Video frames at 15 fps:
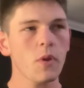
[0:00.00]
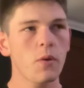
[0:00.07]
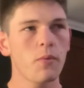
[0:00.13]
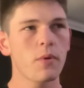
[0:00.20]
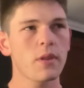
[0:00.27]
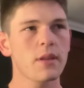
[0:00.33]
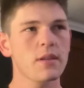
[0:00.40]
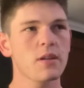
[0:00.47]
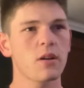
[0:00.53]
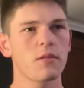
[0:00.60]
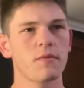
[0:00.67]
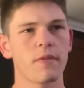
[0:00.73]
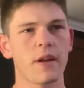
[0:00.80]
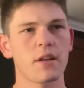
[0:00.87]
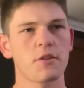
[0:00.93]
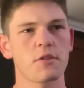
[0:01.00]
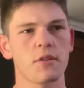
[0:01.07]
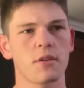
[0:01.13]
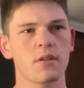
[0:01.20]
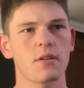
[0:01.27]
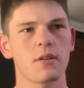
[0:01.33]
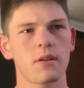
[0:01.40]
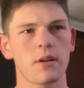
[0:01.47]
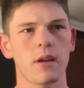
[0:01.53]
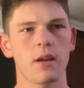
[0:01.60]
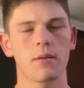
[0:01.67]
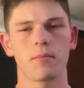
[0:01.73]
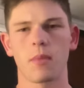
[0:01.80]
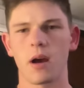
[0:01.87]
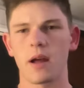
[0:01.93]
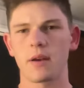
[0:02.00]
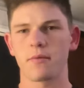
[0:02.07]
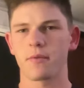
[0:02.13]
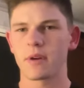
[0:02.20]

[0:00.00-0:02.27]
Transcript: with this convention in mind,